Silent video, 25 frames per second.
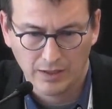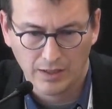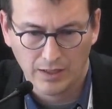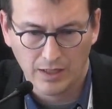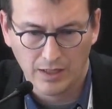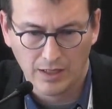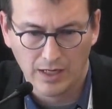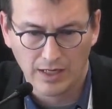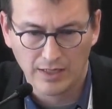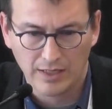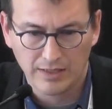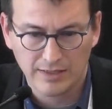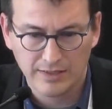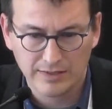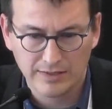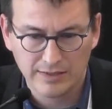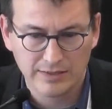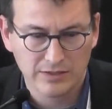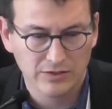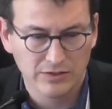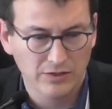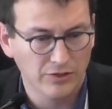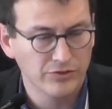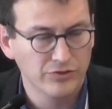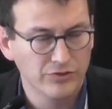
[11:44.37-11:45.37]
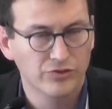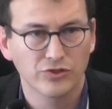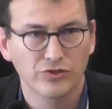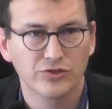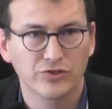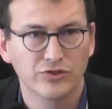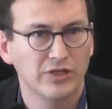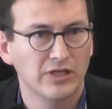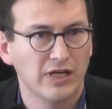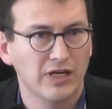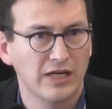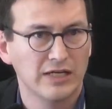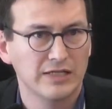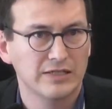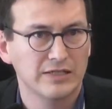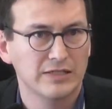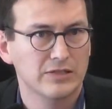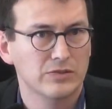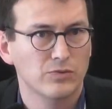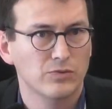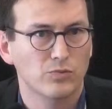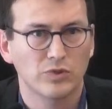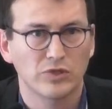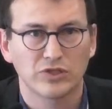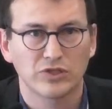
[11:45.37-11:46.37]
And this is not just the
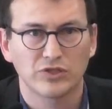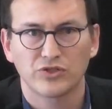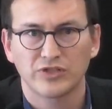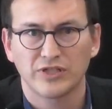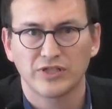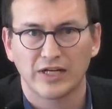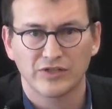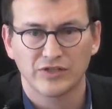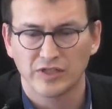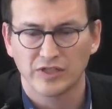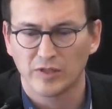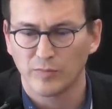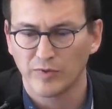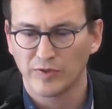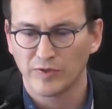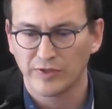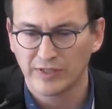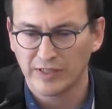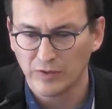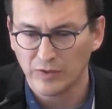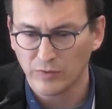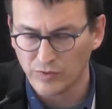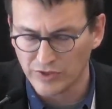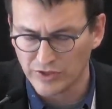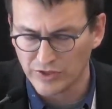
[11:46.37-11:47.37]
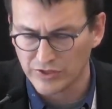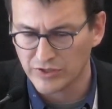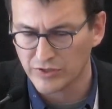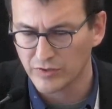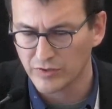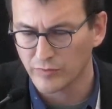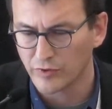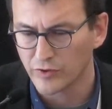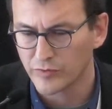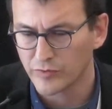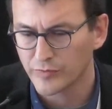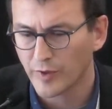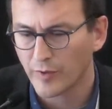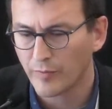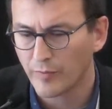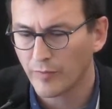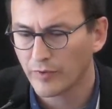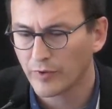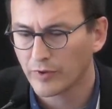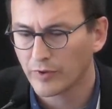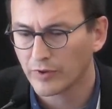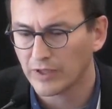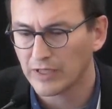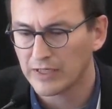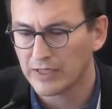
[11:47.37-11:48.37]
case with ChatGPT, which is the most
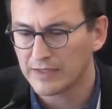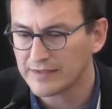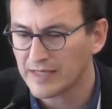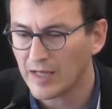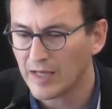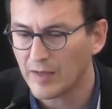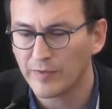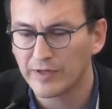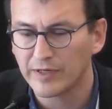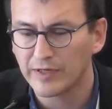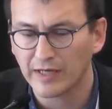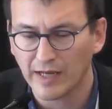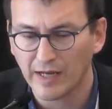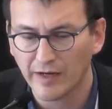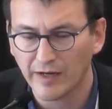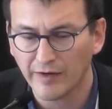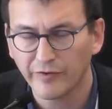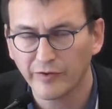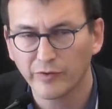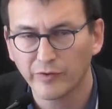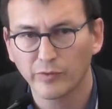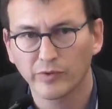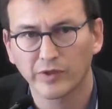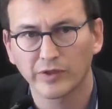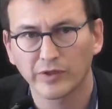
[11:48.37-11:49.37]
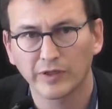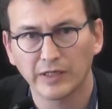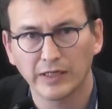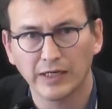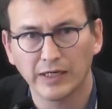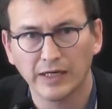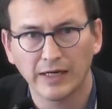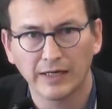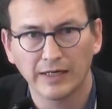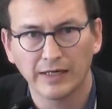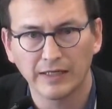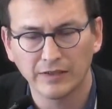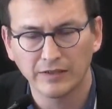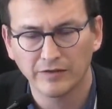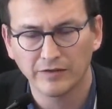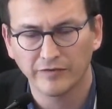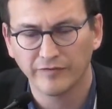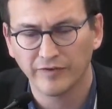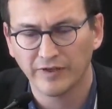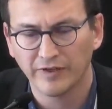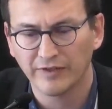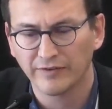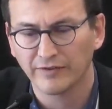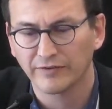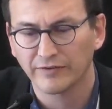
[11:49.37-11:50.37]
popular. It's happening everywhere AI
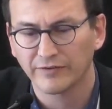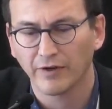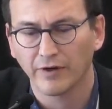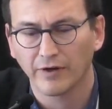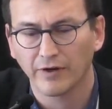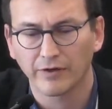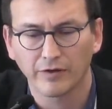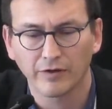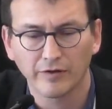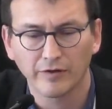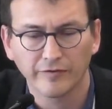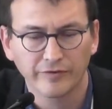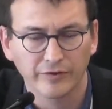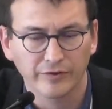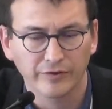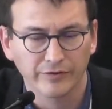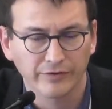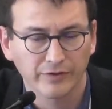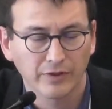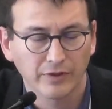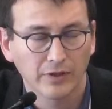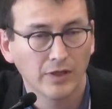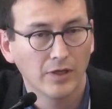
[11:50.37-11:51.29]
interfaces are offered.